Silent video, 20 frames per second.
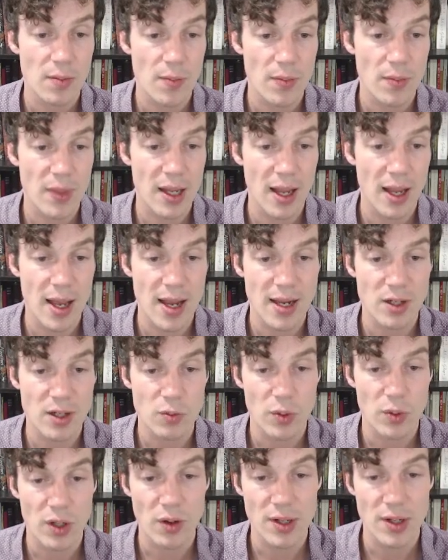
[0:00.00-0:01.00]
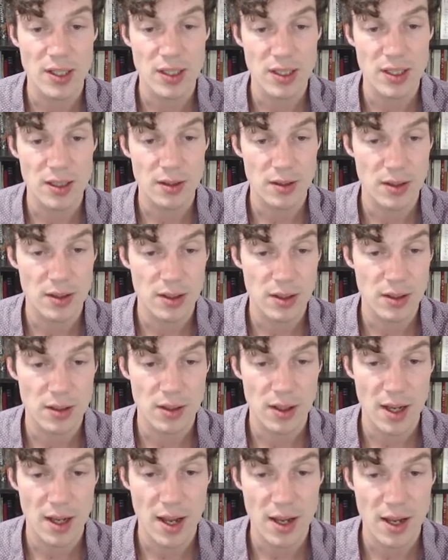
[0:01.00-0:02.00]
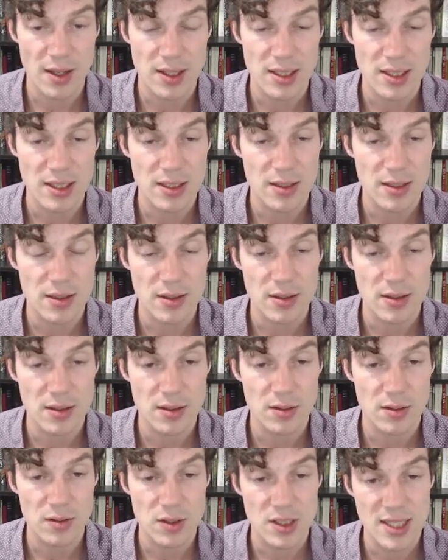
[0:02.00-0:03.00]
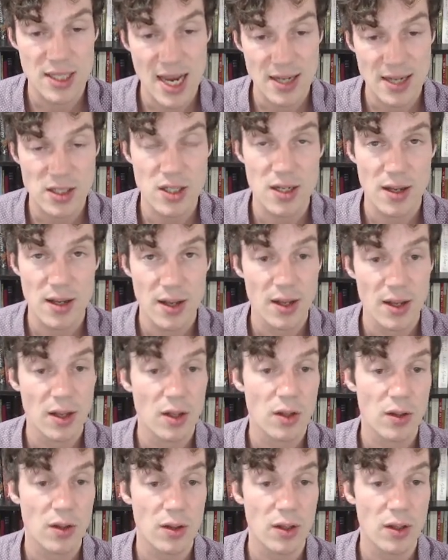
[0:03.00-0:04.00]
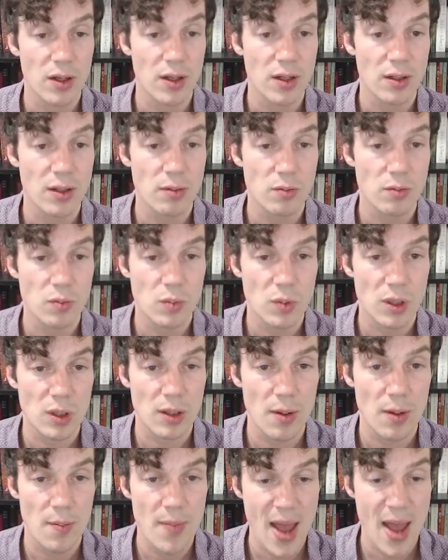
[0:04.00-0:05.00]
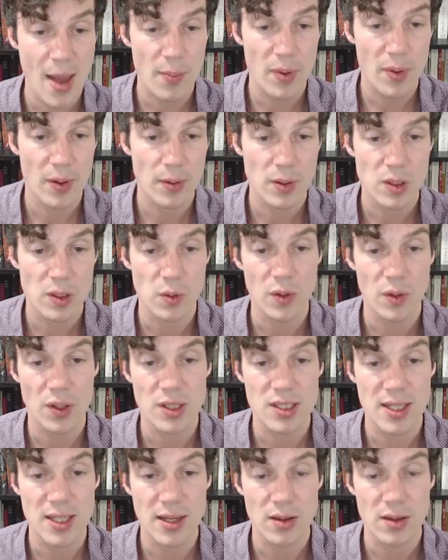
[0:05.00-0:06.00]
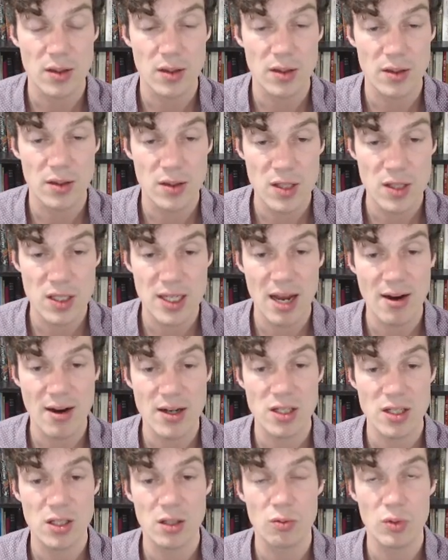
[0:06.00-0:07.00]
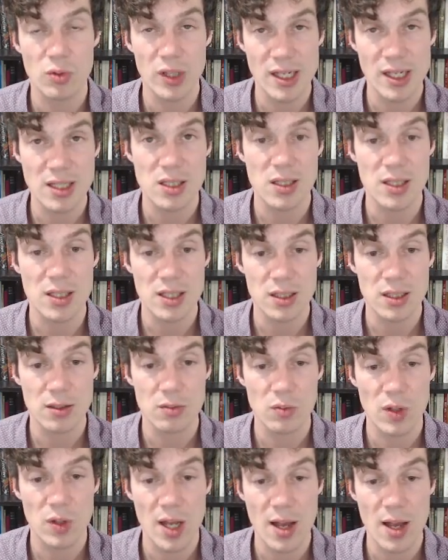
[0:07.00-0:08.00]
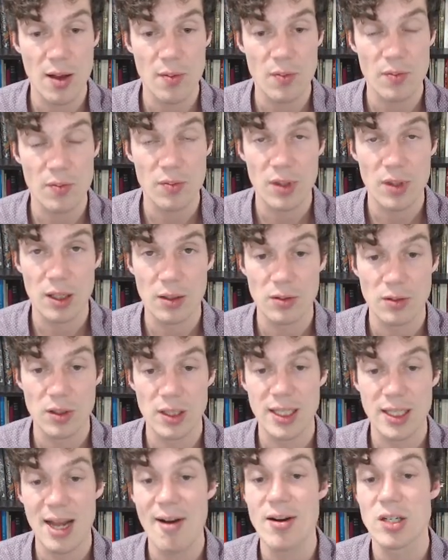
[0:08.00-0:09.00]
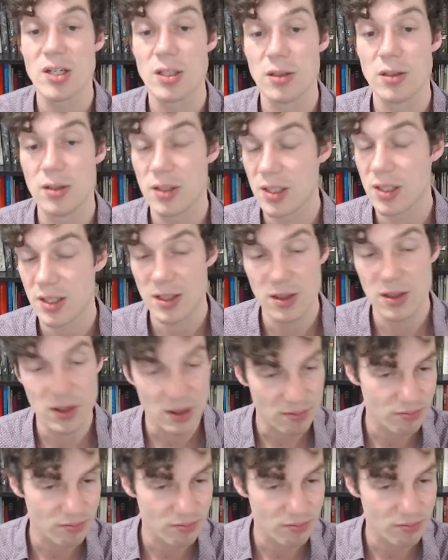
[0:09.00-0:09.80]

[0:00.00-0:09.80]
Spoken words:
and we're going to set the map. So we're going to set this character relates to this the